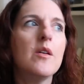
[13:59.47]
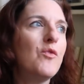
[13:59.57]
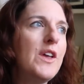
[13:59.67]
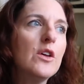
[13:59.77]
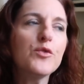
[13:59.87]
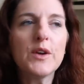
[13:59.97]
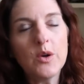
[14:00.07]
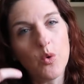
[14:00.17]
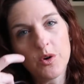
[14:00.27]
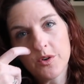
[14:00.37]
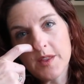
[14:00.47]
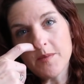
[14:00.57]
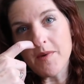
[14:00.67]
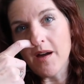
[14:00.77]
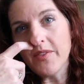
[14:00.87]
Feel free to order
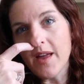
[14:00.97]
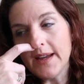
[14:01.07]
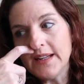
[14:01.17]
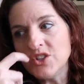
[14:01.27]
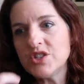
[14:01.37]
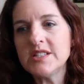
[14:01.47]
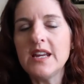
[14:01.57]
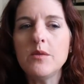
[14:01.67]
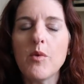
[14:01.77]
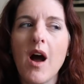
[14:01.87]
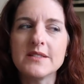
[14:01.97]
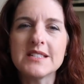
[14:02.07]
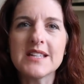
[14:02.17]
them online and see on